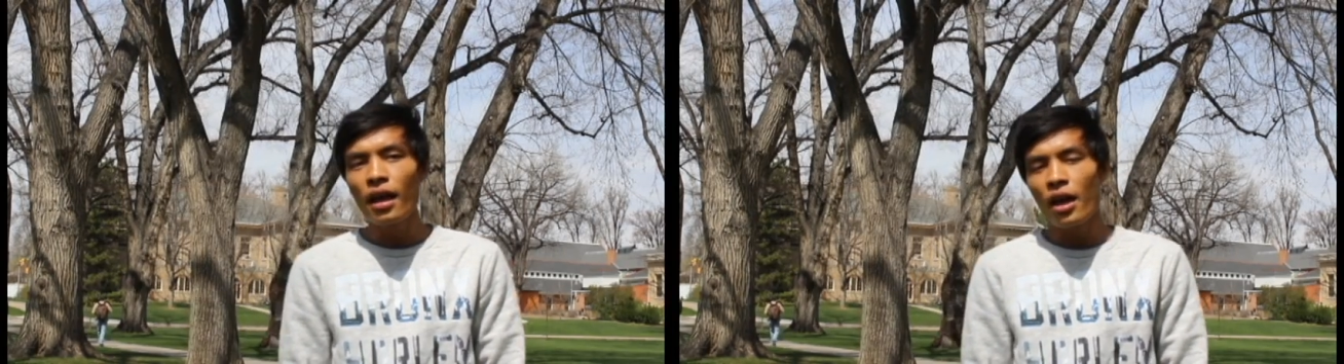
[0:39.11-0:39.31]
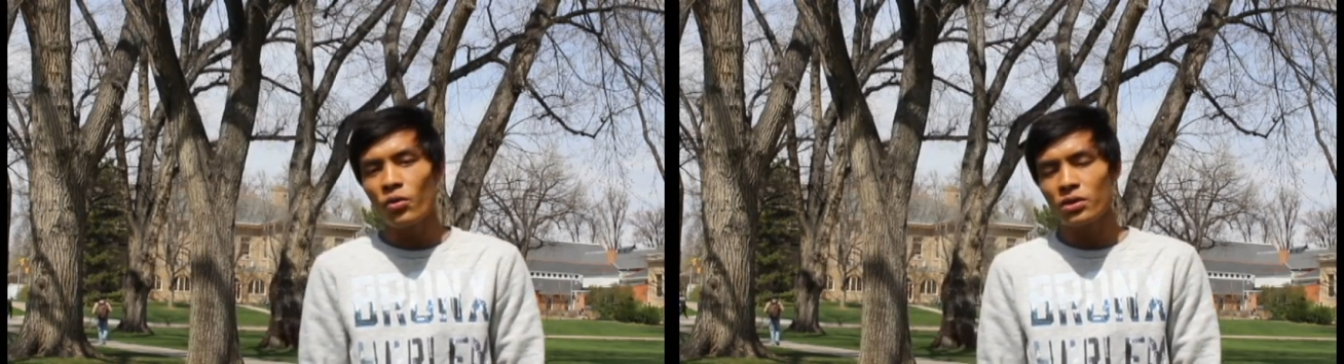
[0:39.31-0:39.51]

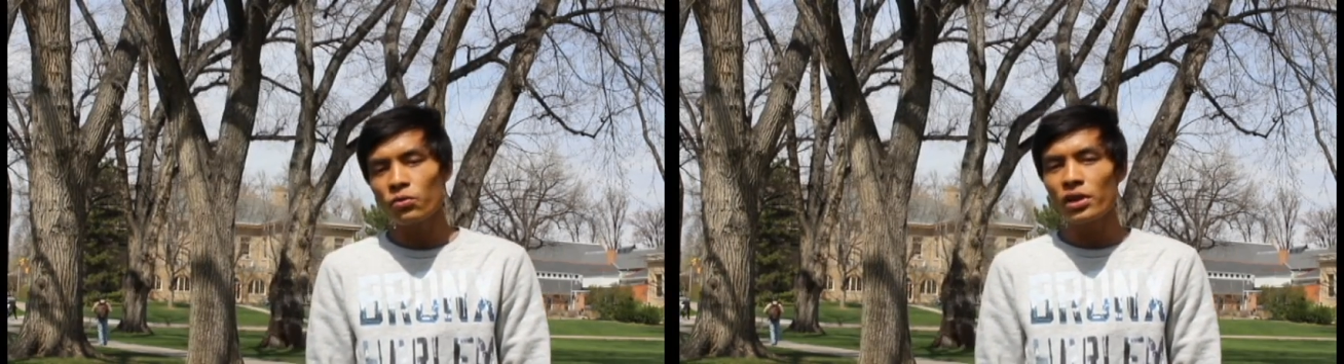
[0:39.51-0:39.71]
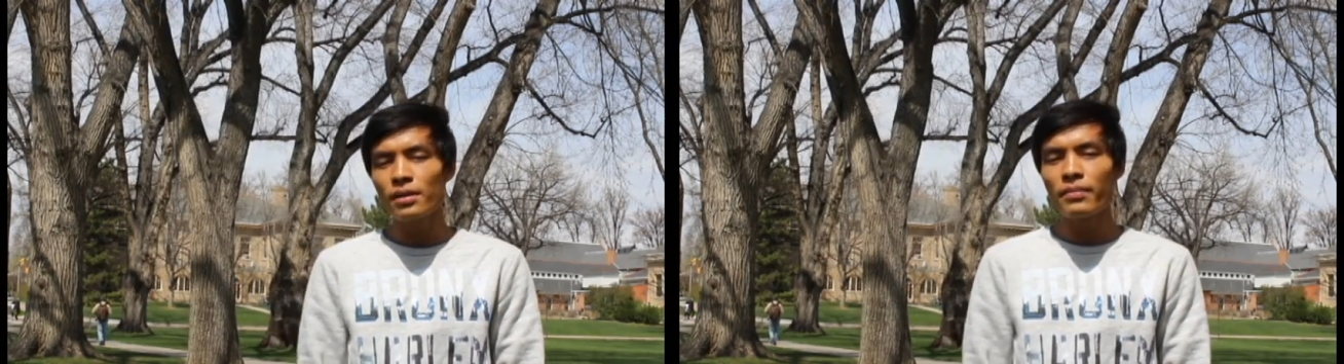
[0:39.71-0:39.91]
it was
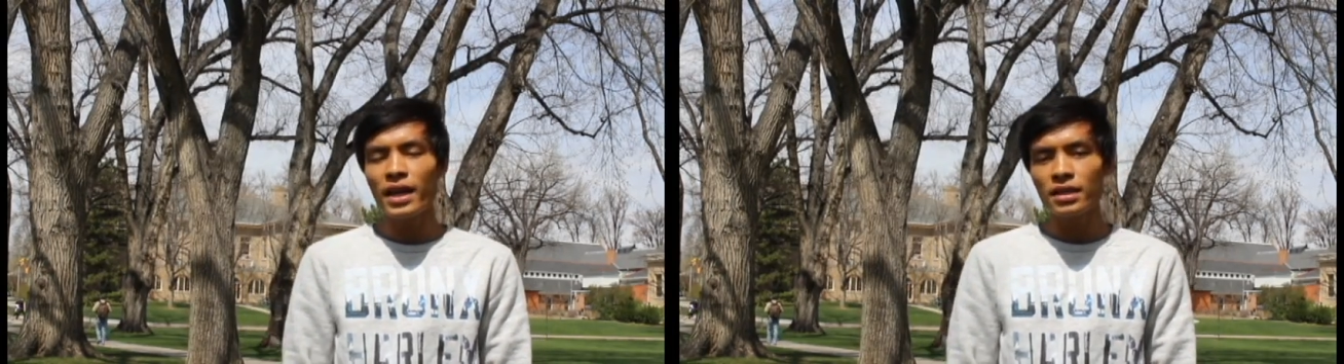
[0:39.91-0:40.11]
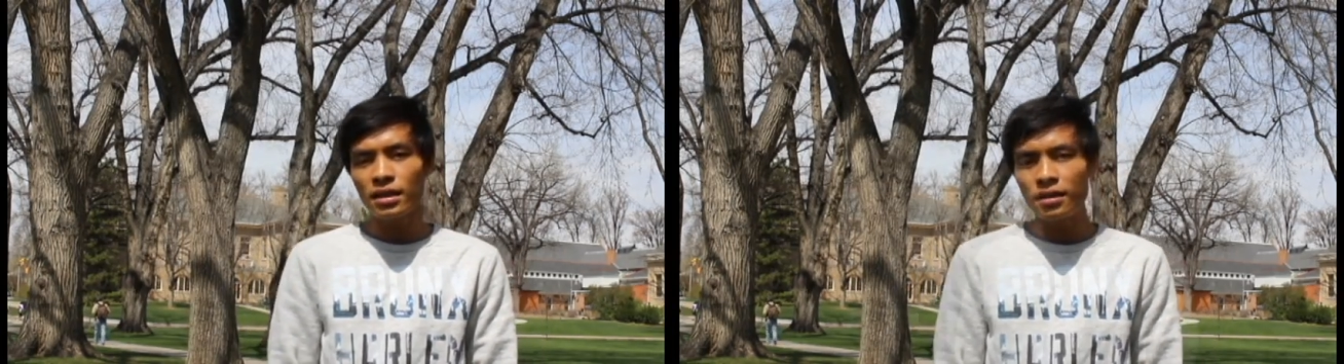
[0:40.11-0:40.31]
really
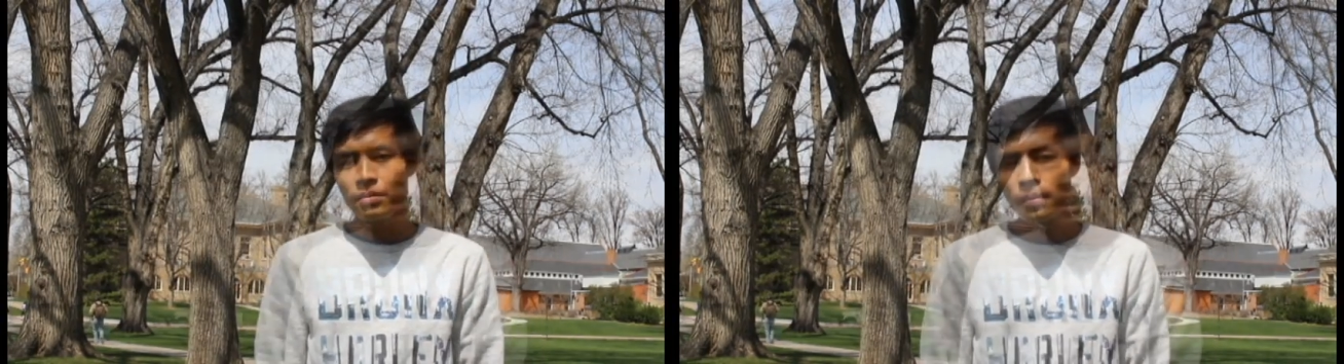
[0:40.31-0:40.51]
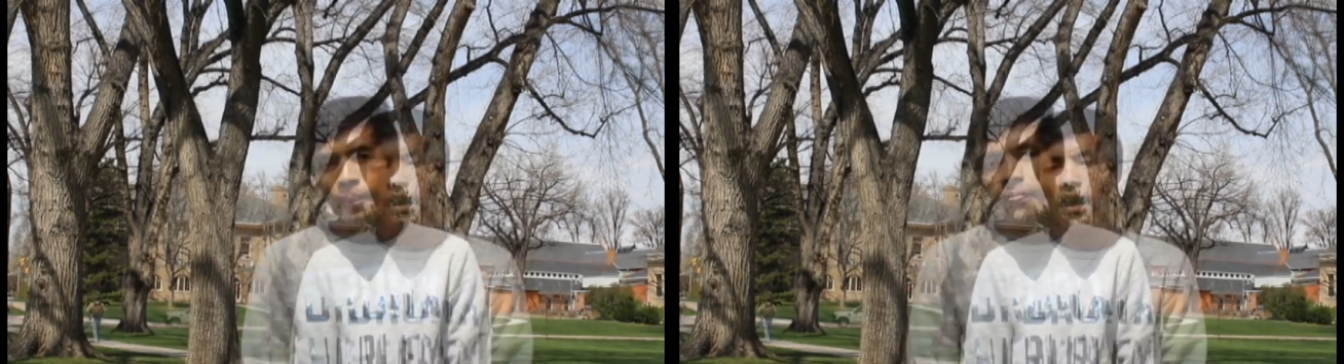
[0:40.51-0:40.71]
amazing.
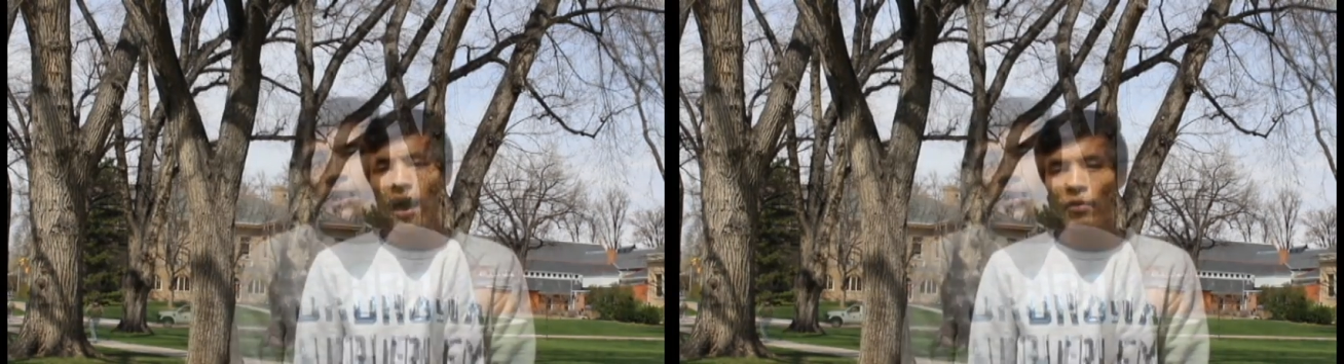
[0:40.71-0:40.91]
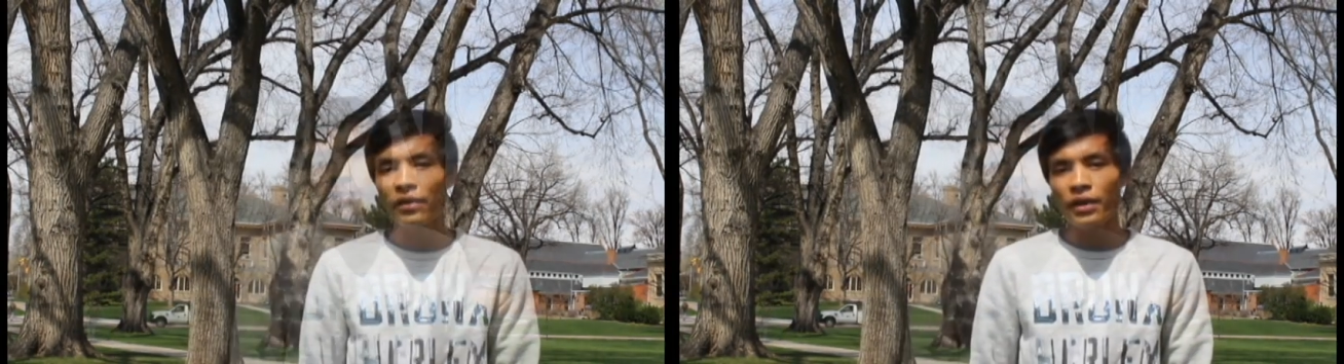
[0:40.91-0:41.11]
And
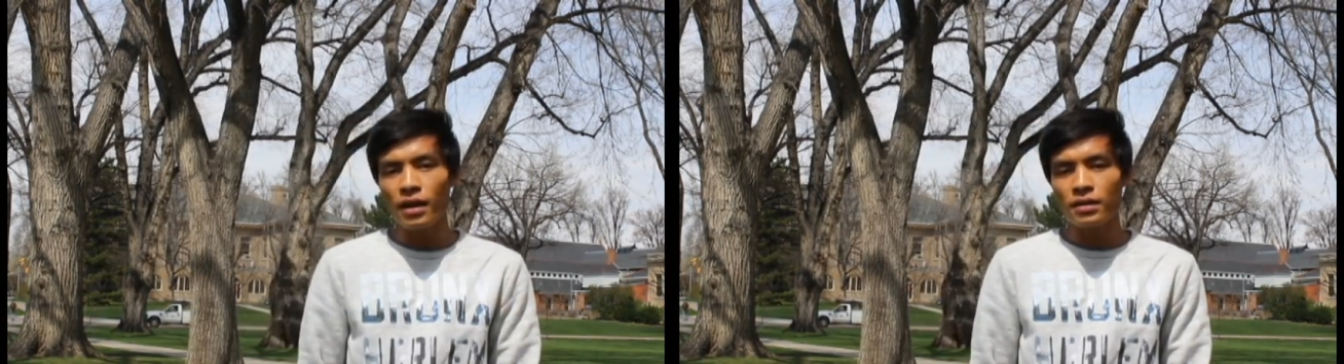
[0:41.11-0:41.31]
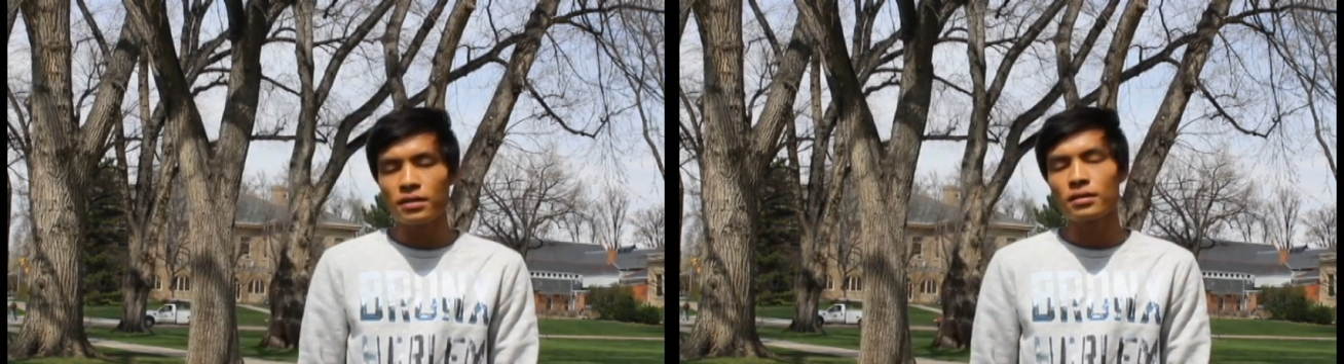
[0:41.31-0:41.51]
I want to thank